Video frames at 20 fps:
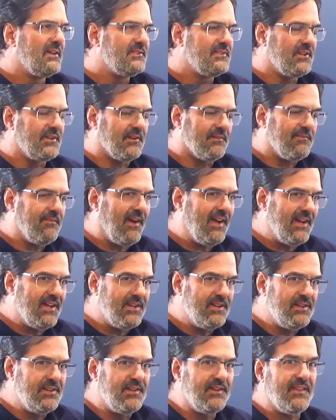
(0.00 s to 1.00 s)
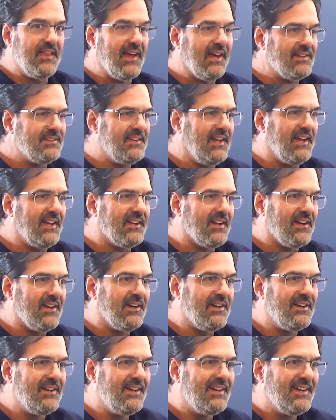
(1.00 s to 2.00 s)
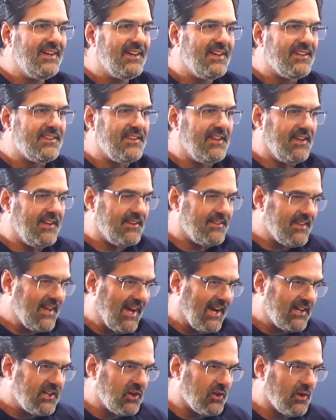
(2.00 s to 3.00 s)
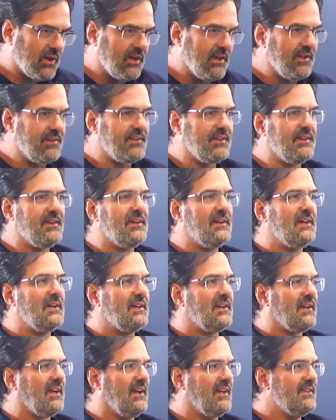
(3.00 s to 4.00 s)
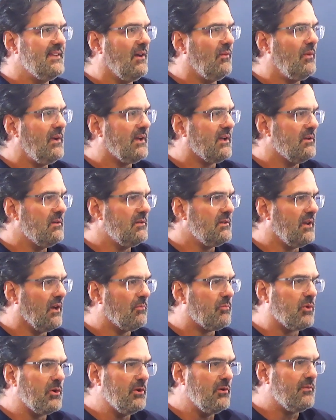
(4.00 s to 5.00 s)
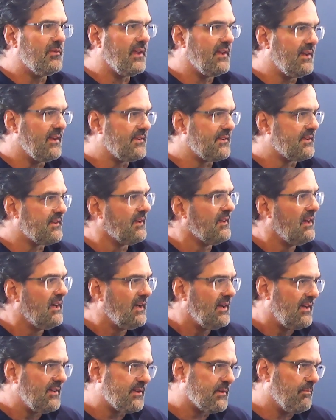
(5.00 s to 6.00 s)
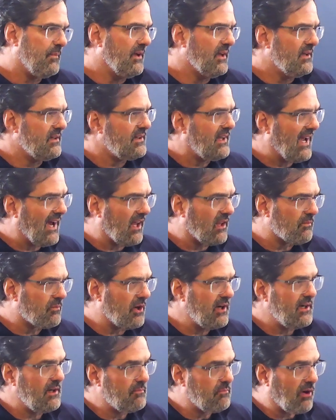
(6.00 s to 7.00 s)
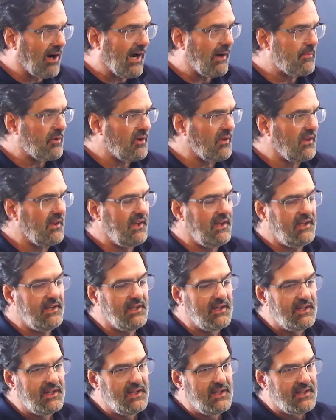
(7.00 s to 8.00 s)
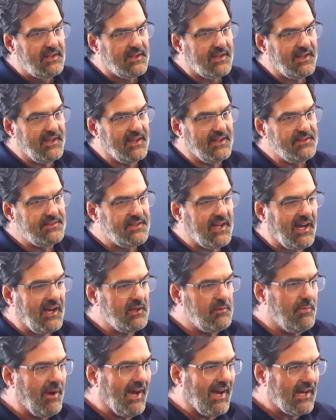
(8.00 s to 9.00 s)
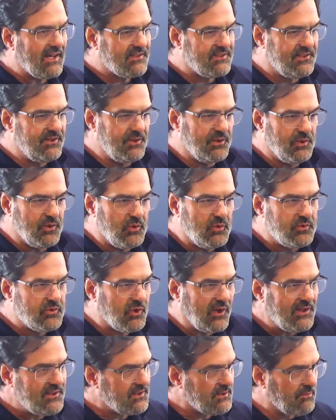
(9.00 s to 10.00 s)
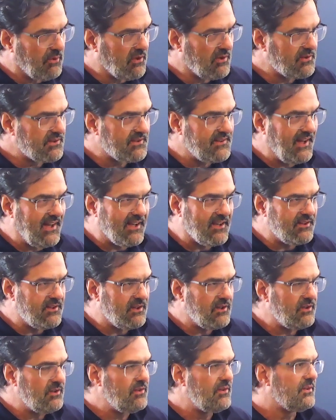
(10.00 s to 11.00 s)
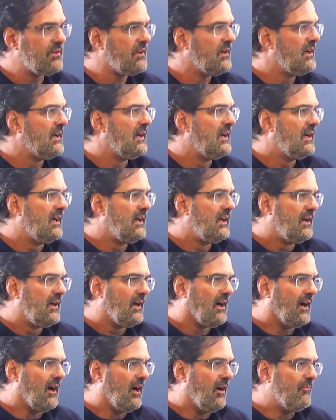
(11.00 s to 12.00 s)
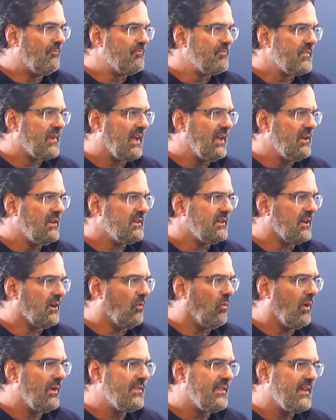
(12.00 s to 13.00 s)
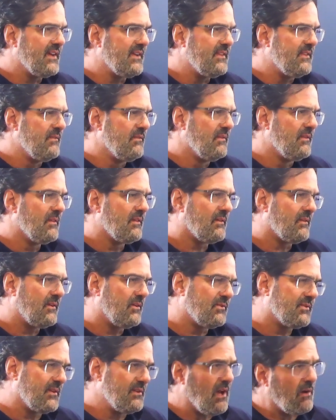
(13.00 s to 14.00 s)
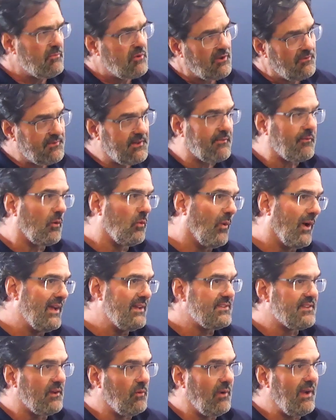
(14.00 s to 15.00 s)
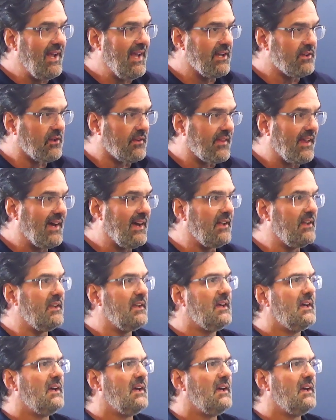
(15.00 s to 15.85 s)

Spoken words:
to defend that data, that it's accurate, and that we can, prove that it's been calibrated properly and tied back to traceable standards. And one thing, there's a number of different ways that we handle that.